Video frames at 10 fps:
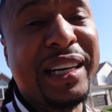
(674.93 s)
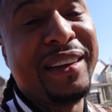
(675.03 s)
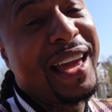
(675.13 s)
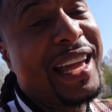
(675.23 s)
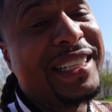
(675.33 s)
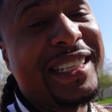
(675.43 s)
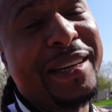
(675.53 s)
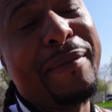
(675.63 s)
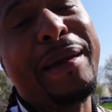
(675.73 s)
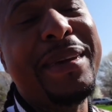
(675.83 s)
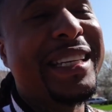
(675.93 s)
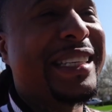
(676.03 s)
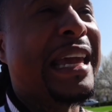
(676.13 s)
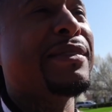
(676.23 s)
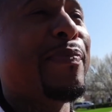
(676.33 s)
But, hey, shit, it might be the
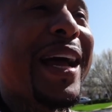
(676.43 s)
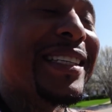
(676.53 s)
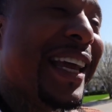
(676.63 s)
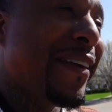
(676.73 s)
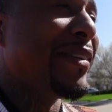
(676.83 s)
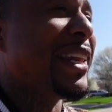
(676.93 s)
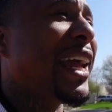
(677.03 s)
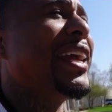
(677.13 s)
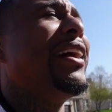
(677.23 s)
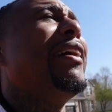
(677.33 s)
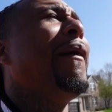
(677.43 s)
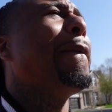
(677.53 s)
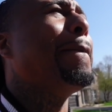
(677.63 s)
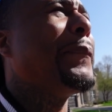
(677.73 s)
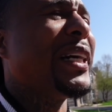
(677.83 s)
same spots every day,
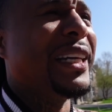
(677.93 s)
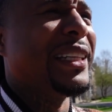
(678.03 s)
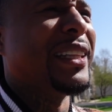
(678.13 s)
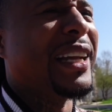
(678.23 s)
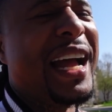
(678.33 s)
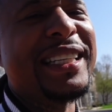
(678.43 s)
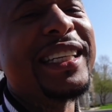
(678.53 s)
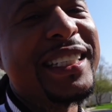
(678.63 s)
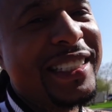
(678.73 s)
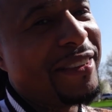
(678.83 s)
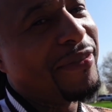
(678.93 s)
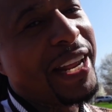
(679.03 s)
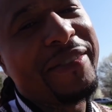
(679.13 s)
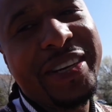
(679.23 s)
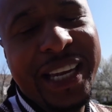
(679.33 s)
but the content is
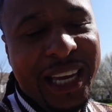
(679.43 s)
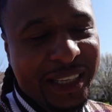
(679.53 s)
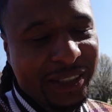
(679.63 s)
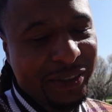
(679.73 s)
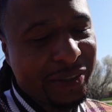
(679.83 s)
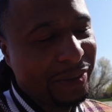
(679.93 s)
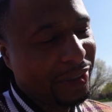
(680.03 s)
different every day, you know?